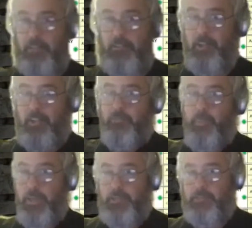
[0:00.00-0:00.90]

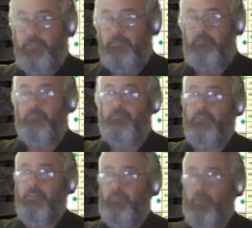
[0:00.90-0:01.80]
EFB just
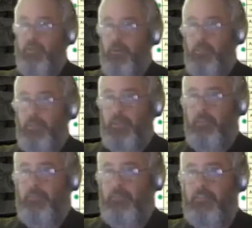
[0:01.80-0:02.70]
by typing in
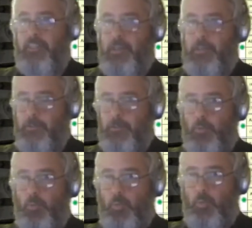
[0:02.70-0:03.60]
send, and
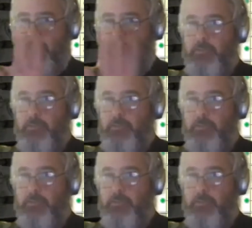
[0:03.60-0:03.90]
away it goes.